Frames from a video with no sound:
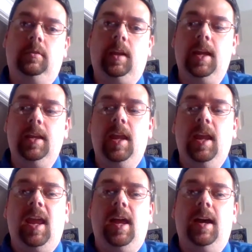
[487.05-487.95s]
Okay,
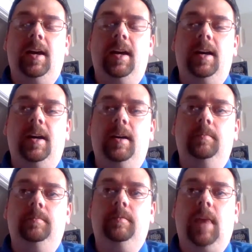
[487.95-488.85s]

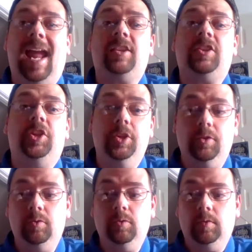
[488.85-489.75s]
Act
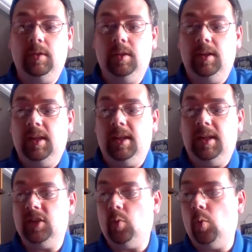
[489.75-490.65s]
2
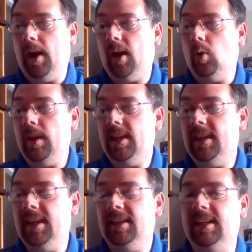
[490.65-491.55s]
is where we
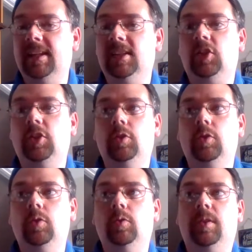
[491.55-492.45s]
get
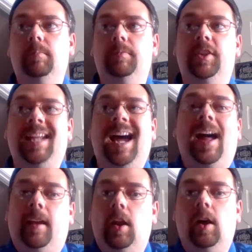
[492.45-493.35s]
into the
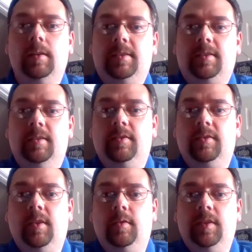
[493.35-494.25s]
dialogues.
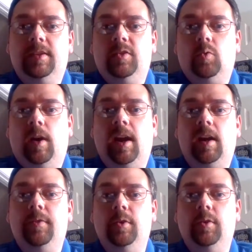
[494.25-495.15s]
So this is
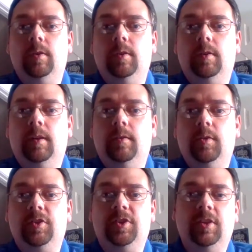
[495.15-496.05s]
where if you're
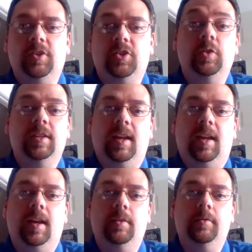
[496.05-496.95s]
a student
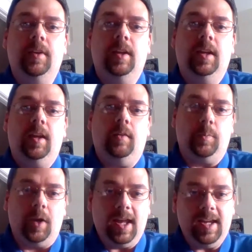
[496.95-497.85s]
of the
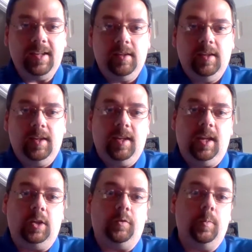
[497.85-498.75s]
play
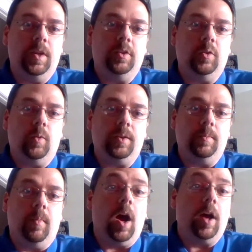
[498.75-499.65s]
and you're familiar with
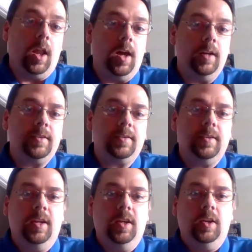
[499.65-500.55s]
monologues,
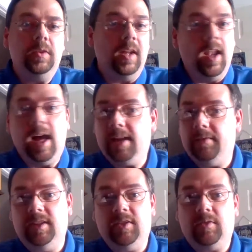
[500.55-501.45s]
you get a lot
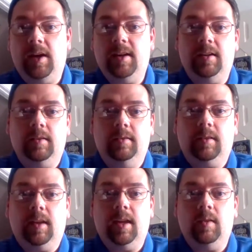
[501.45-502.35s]
of these right here.
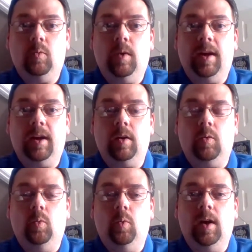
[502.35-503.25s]
Okay, where
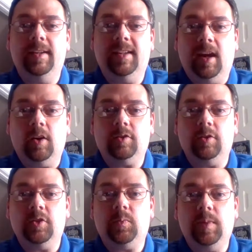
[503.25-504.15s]
one
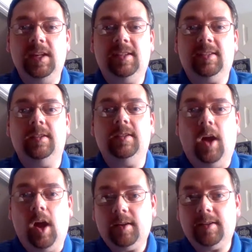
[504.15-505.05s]
character speaks and
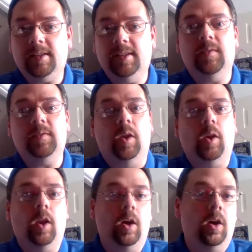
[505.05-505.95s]
talks and gives a
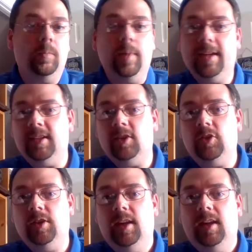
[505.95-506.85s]
long
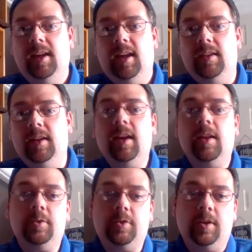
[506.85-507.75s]
message, and then
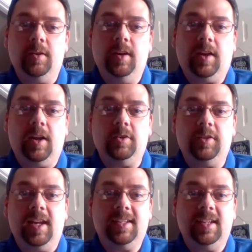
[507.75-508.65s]
another character
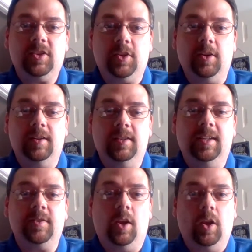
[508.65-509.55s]
takes his turn and
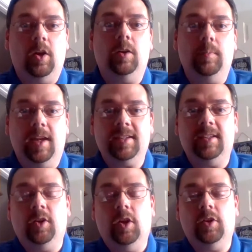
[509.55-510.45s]
gives a long
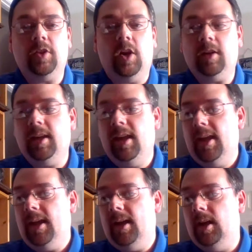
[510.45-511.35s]
message, a long talk.
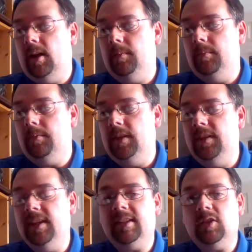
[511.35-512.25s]
And
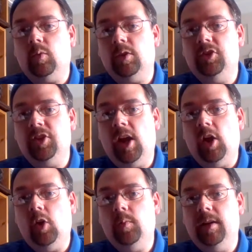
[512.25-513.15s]
this is where
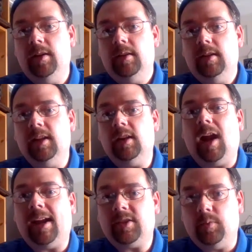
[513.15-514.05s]
Job
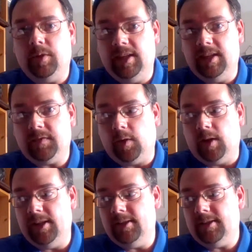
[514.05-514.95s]
interacts with his
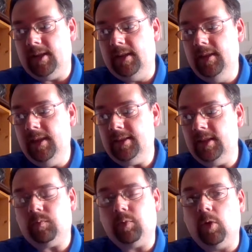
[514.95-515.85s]
friends. And this
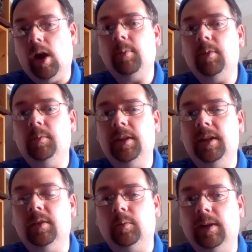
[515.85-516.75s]
is
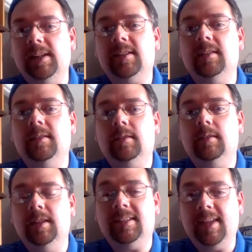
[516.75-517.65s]
probably the reason
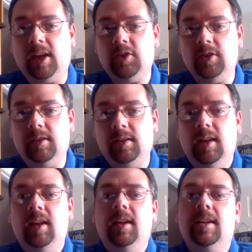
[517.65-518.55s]
this section
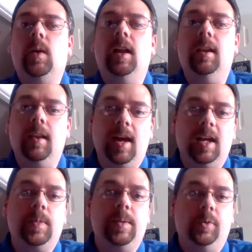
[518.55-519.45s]
is why a
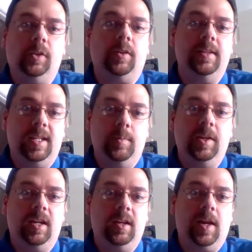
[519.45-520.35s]
lot of people are
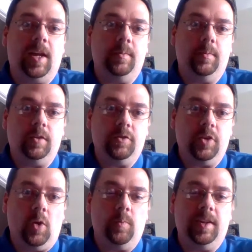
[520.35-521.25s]
intimidated by the book of
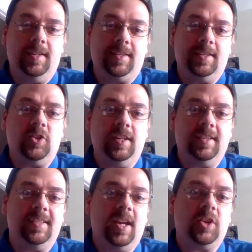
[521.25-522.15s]
Job, because
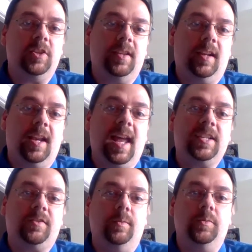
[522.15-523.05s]
it's a section that
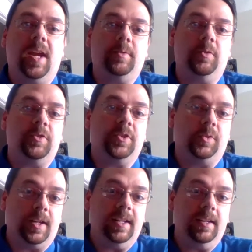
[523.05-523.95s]
lasts from chapters
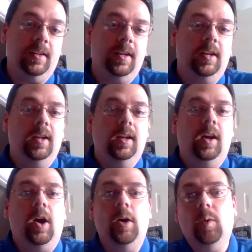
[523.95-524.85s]
3
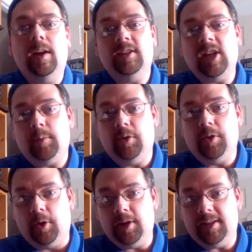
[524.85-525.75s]
all the way to chapter
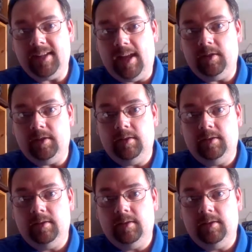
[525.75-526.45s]
37.